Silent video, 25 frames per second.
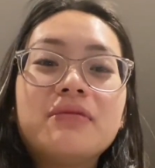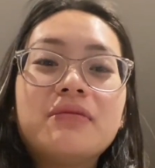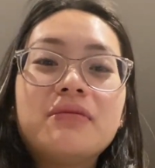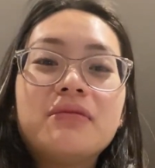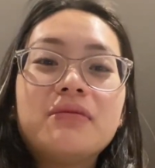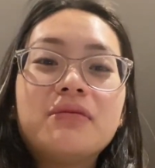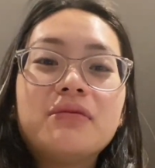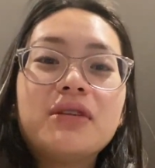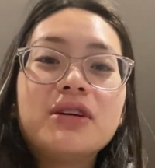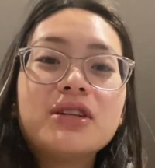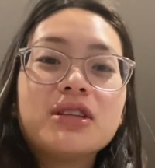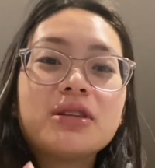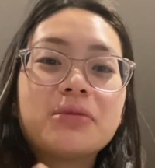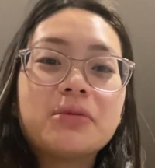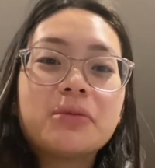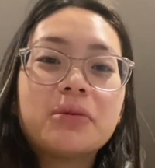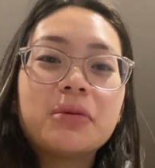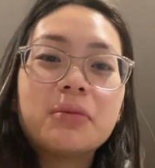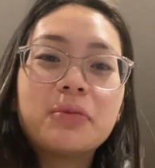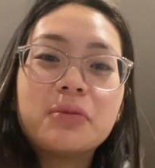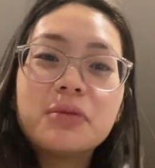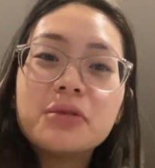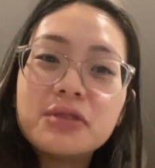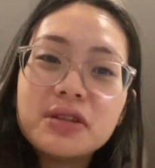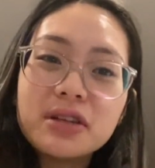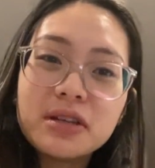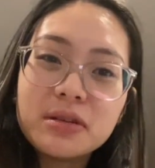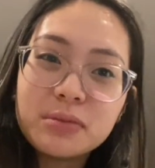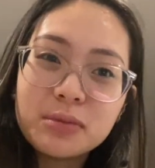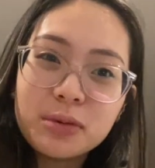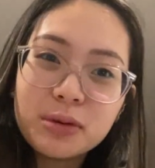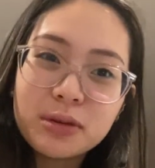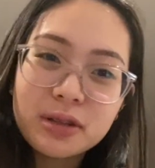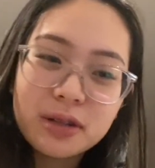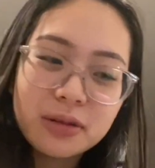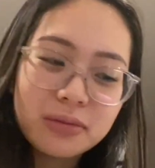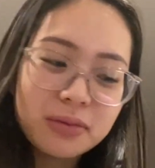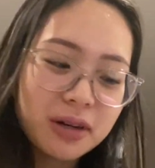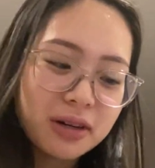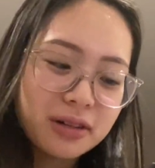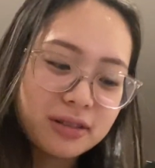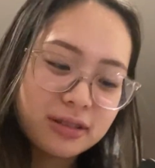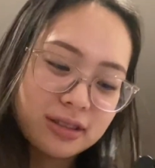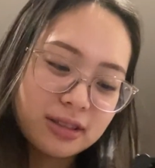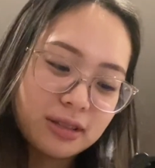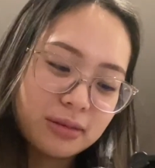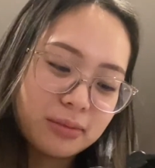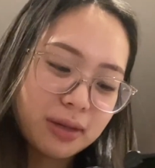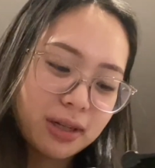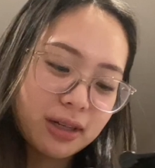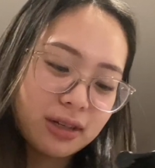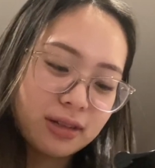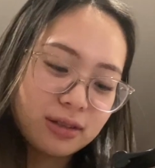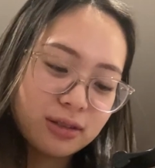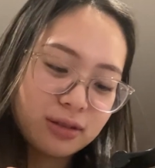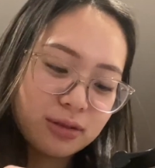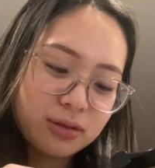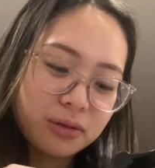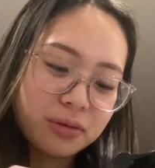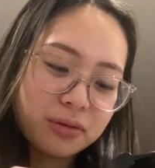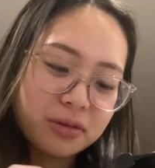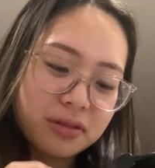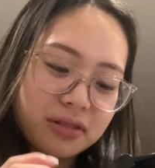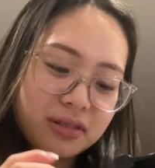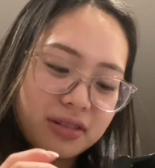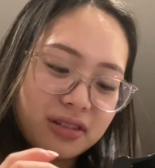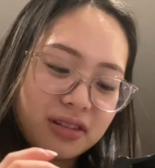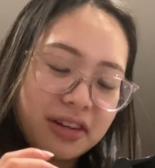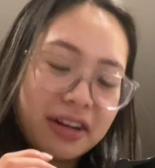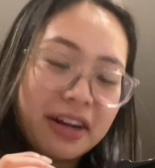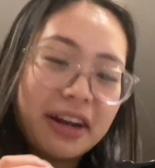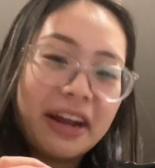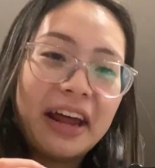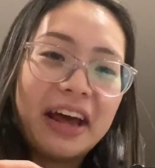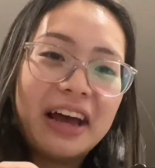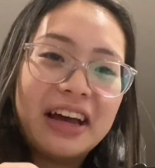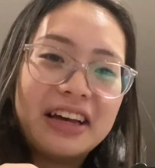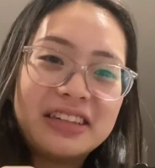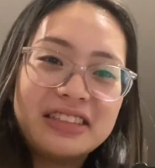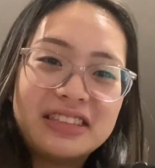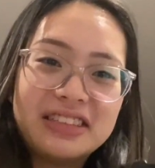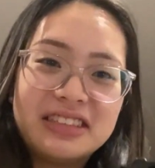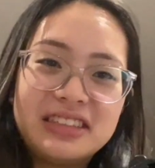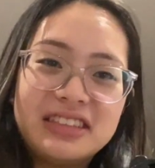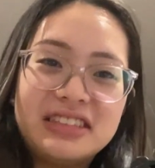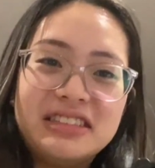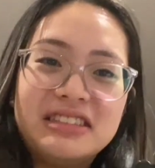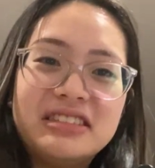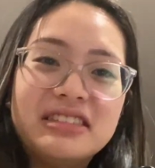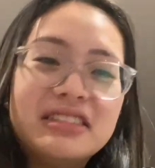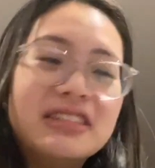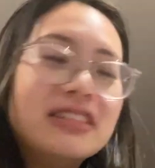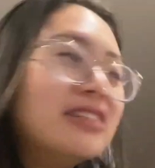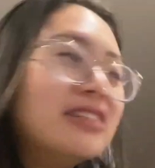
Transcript: What do people put in protein powders that make it so nasty?